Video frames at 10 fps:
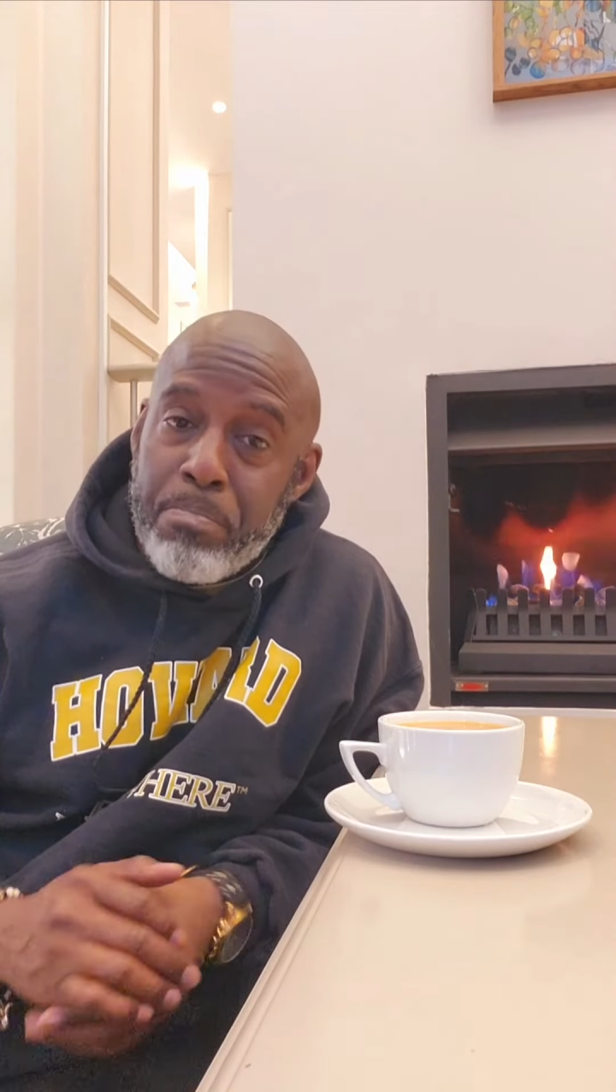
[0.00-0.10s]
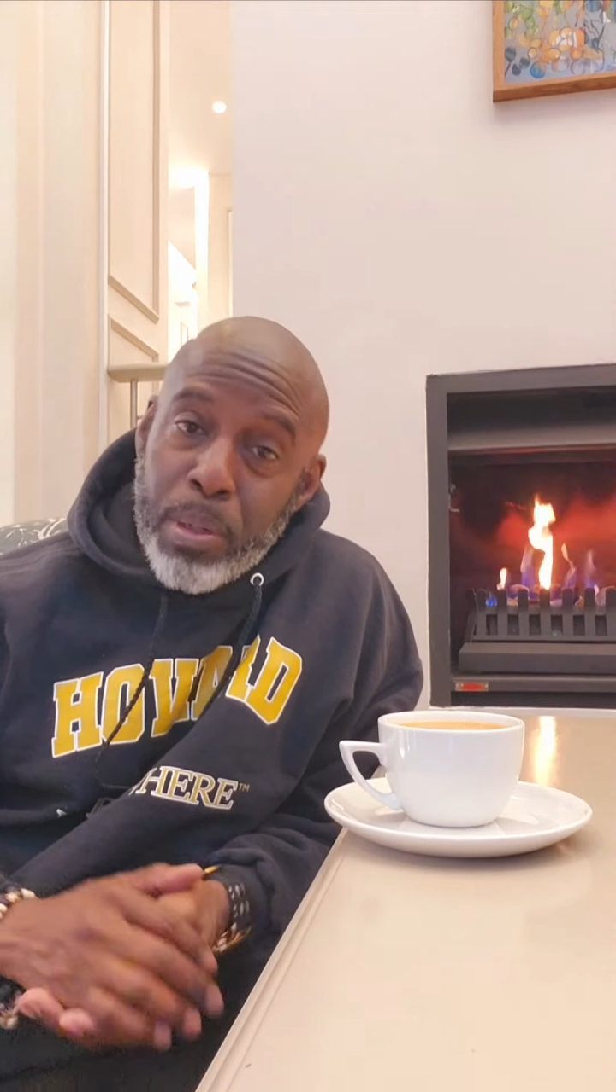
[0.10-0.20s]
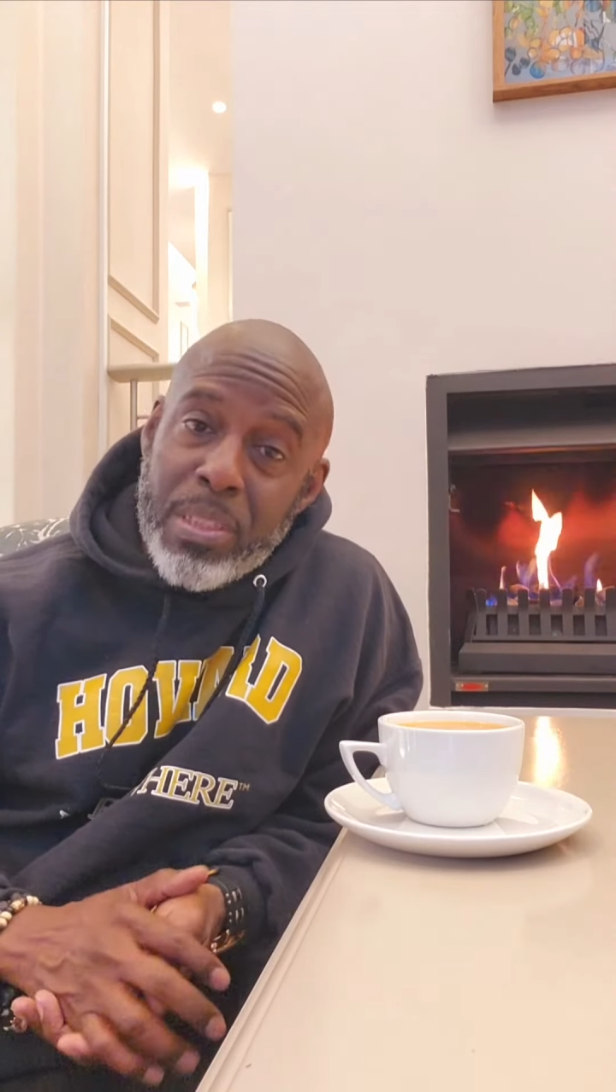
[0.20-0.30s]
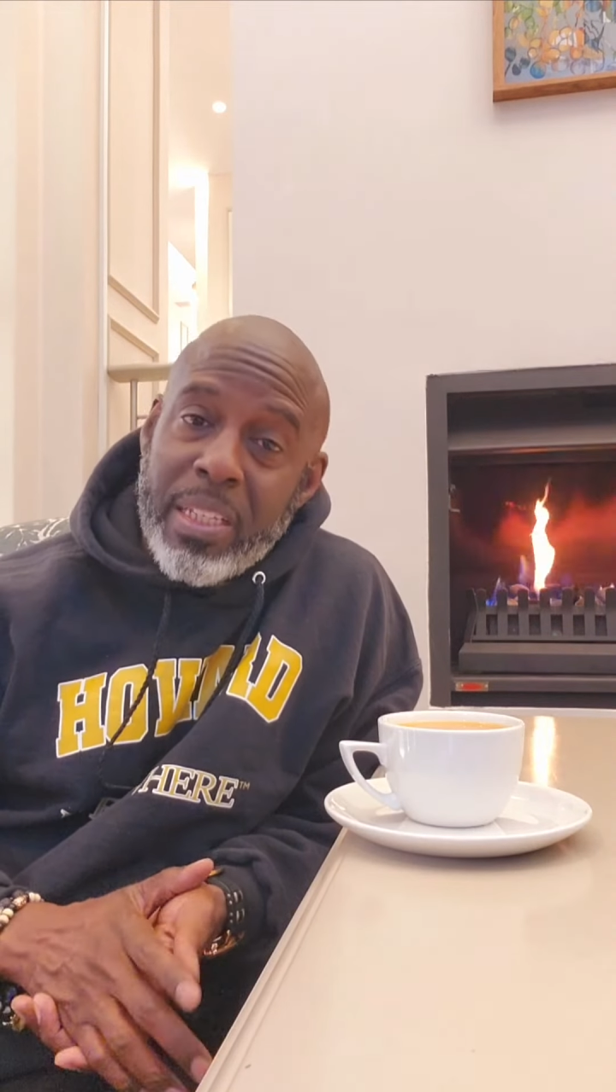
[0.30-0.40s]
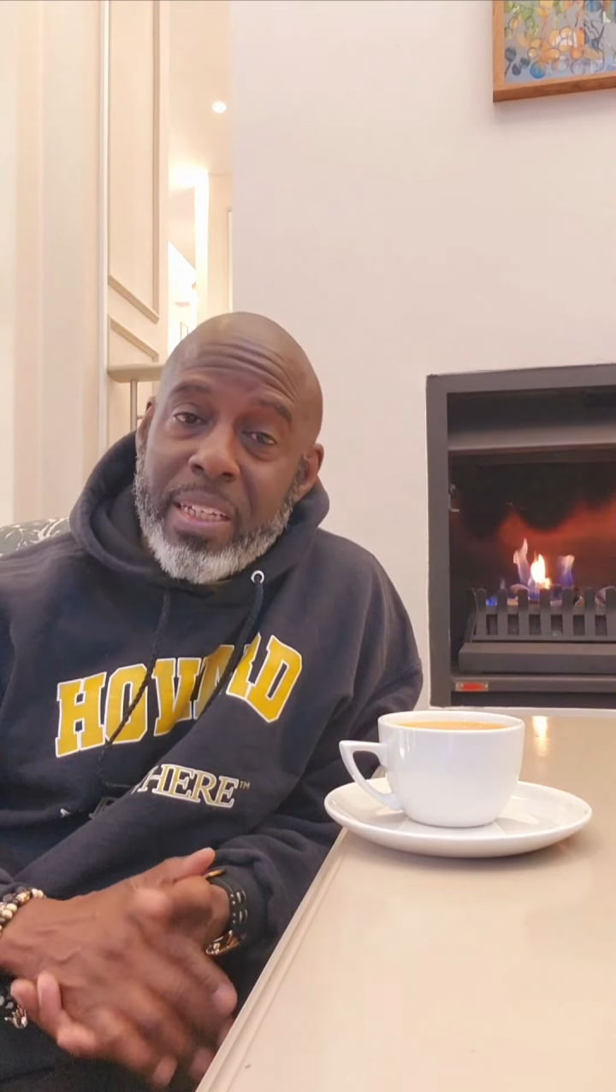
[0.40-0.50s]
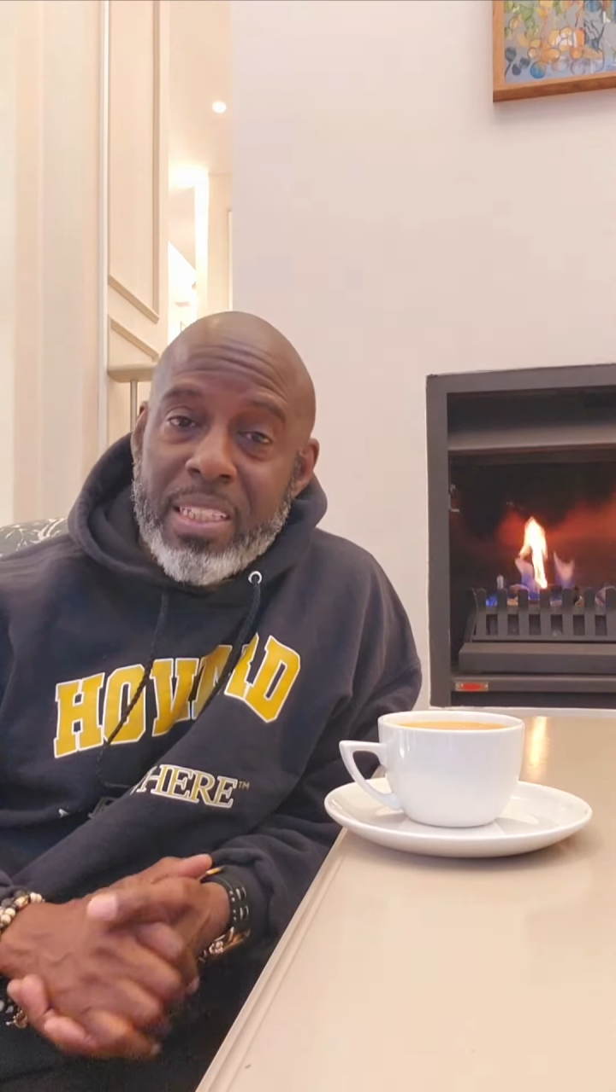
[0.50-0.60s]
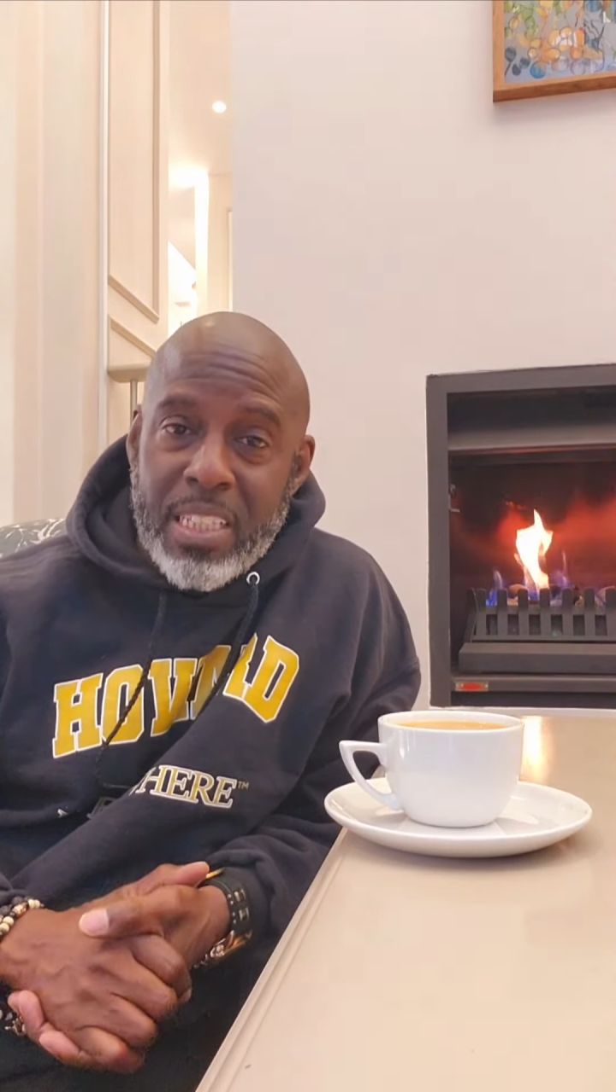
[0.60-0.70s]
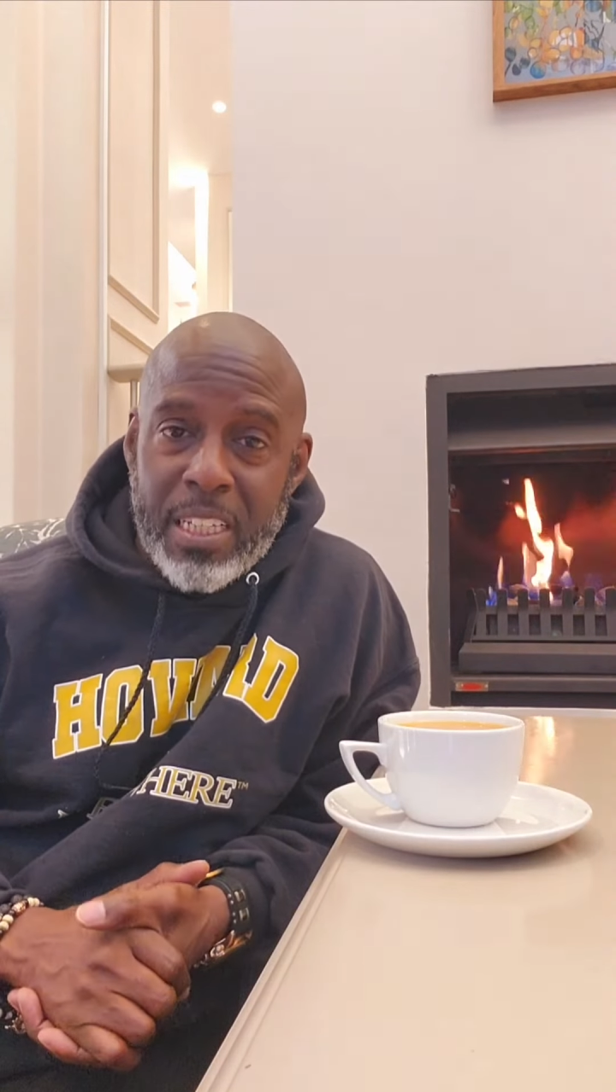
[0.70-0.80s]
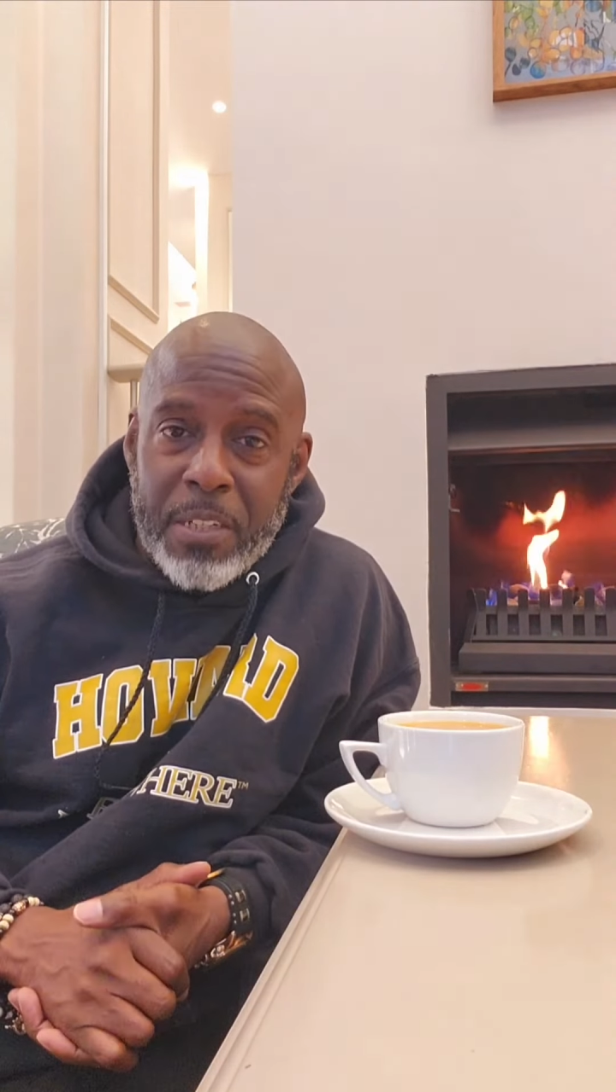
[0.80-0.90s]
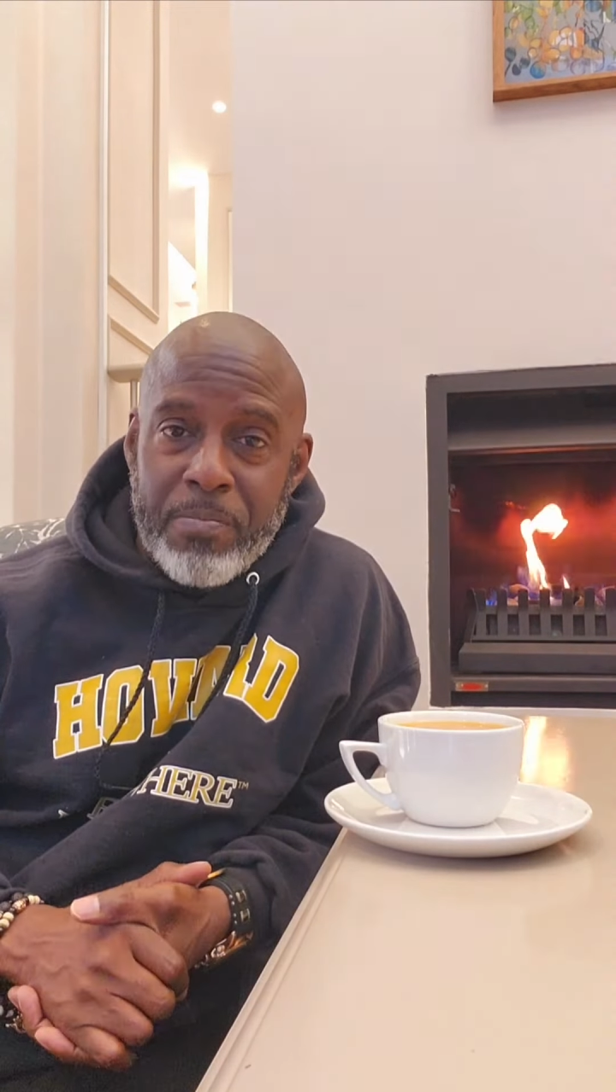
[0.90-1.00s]
Boutique and
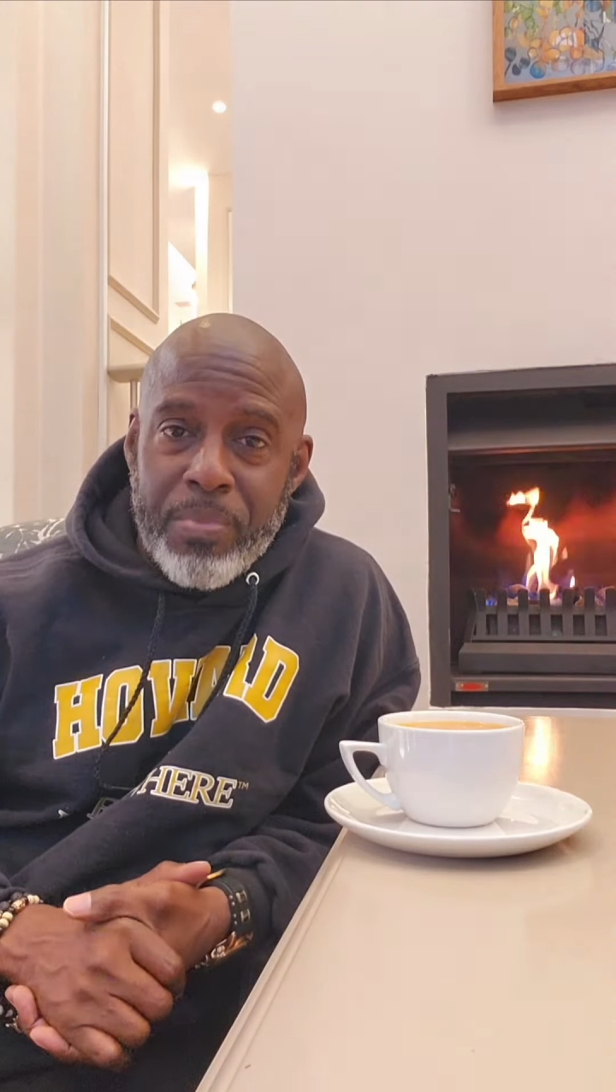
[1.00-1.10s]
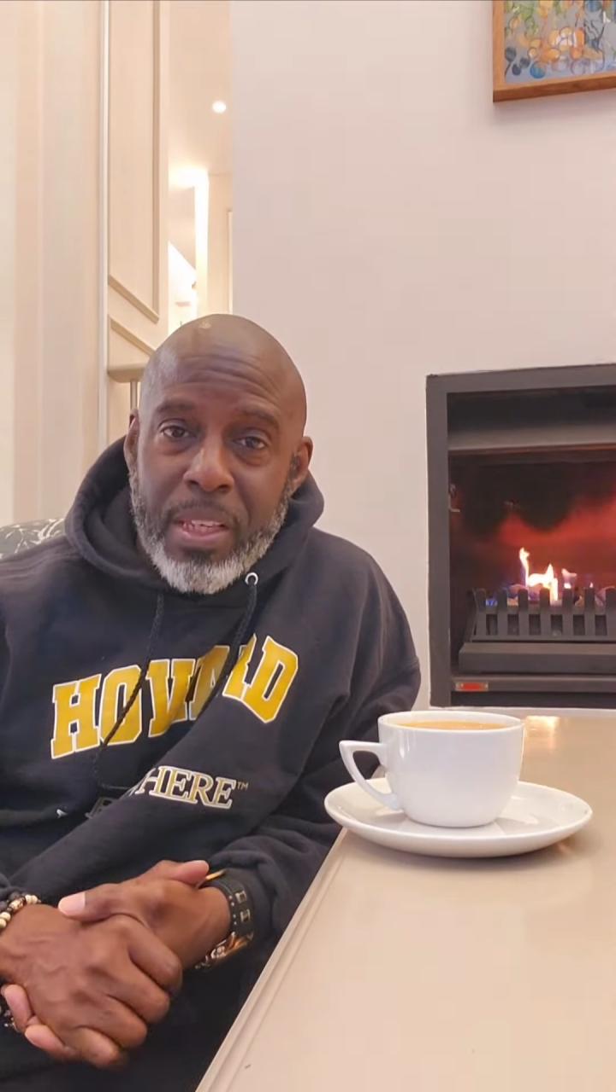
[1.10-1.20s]
Tea.